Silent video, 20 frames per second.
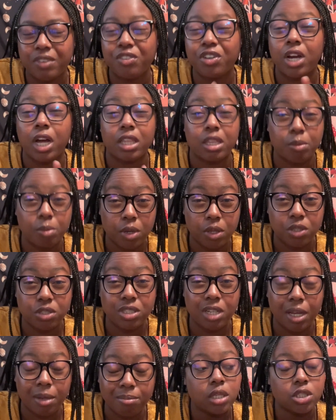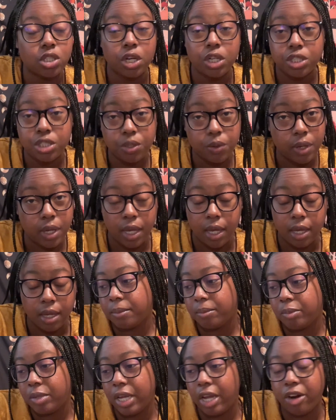Forgot the brother's name. Sorry to you, King.
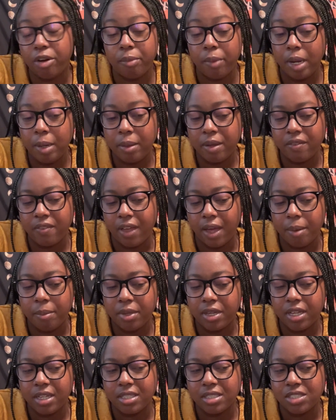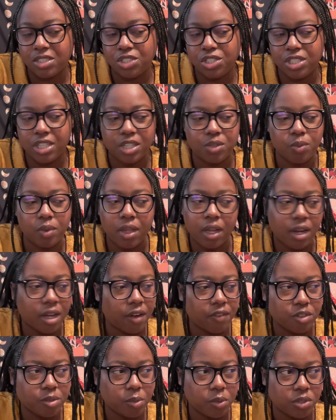But yeah, it reminded me of that because she's like really
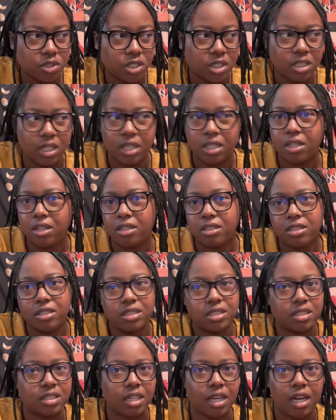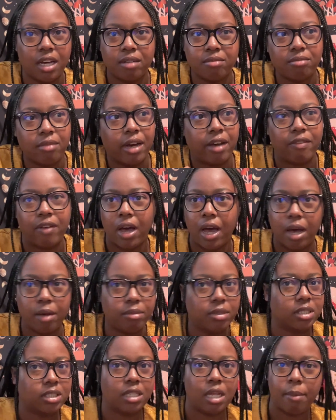uncomfortable and she's like, this is not my vibe.
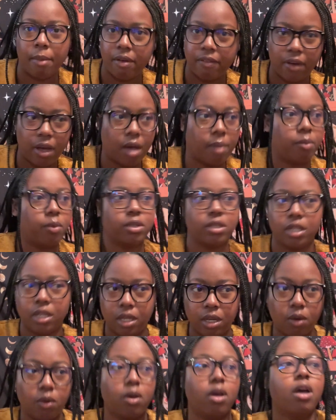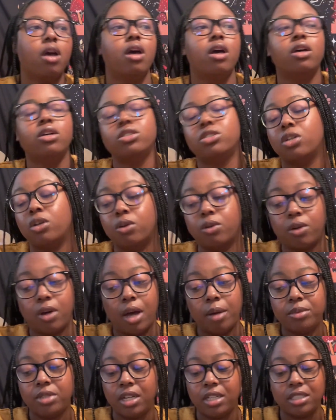This is not my vibe. What the hell? So
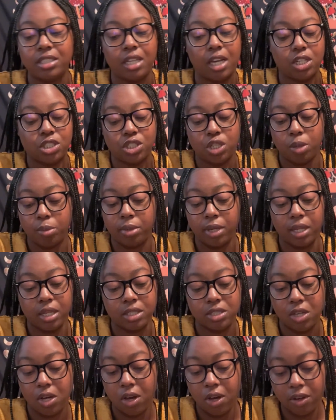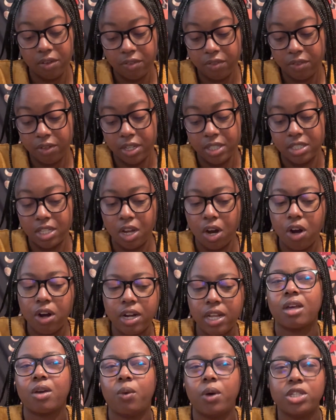I'm trying to see how she's gonna play this off, because they
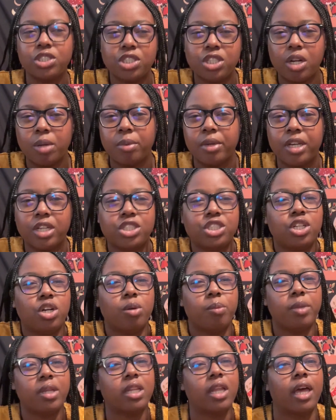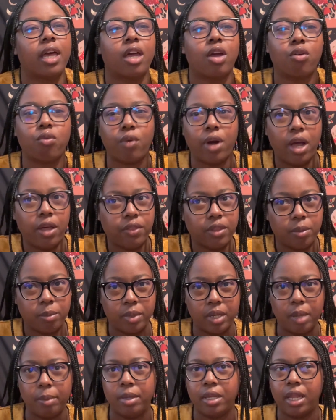already question her because she don't be like around them when
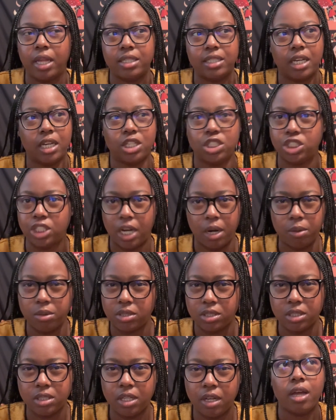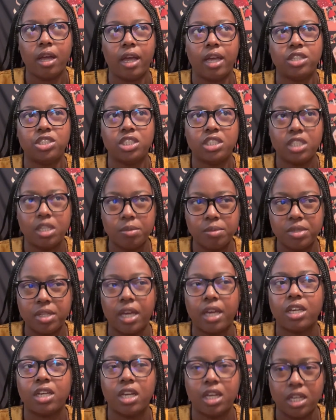they be like taking showers and stuff. And she seems
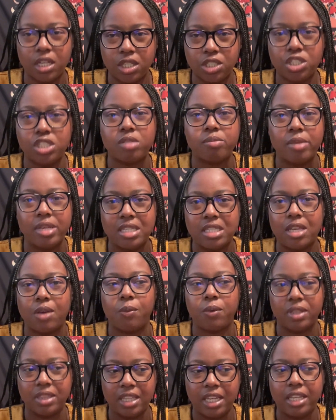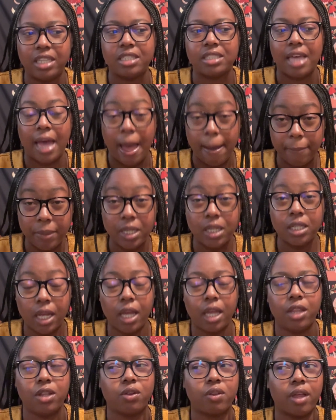like she's missing when things happen.
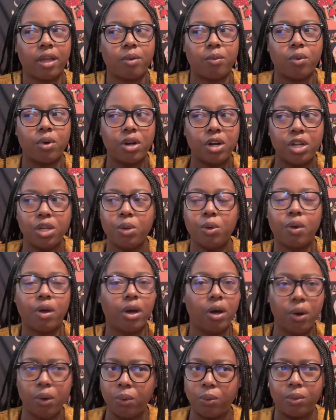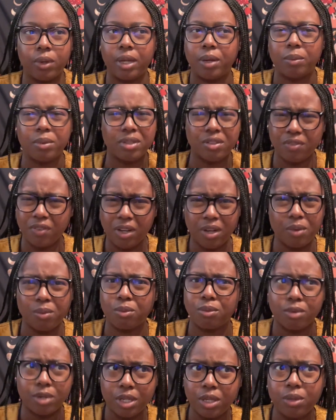And they're like, where do you go? Like, what's
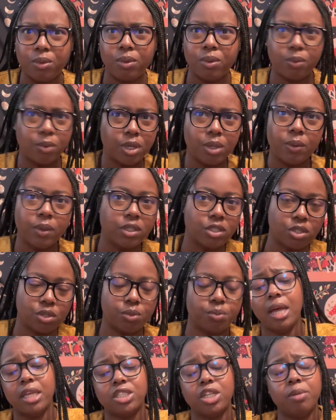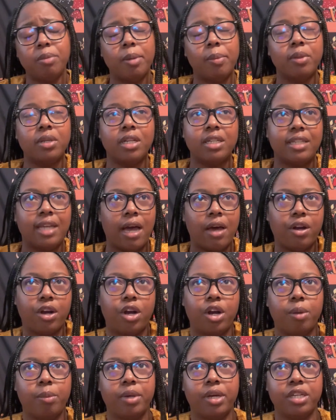What are you, what are you into? Certain people look down at
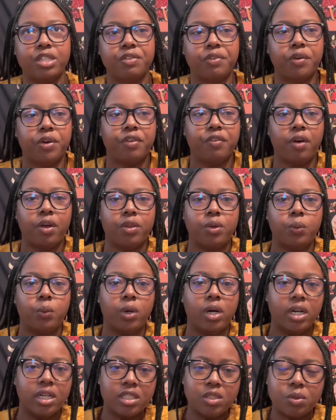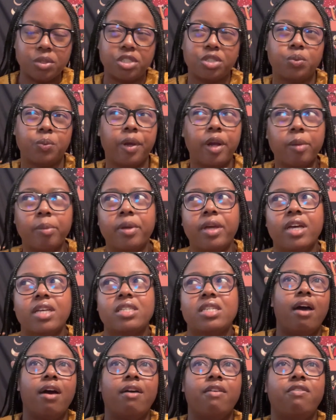her because of who her father was, which is weird because
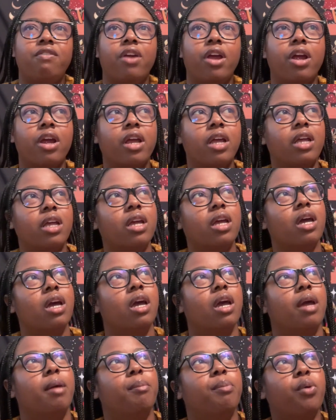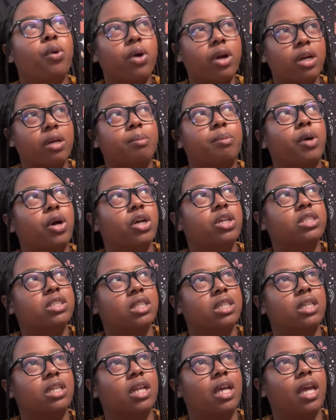he's a very important
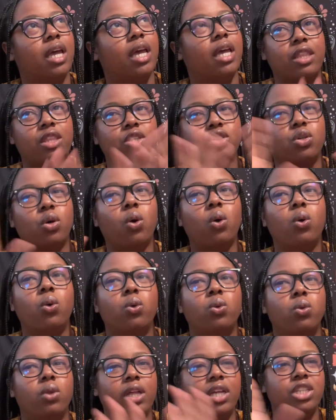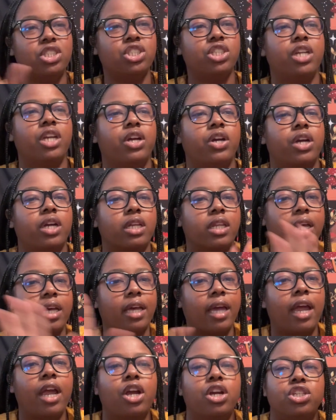person in this whole engineering, like,
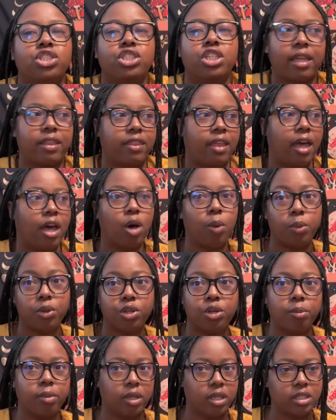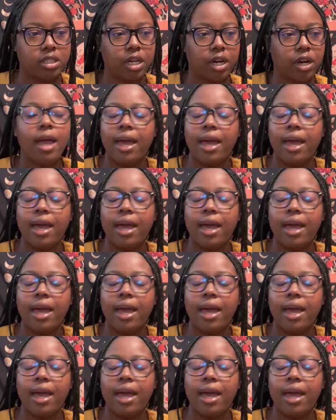airship that helped with their military.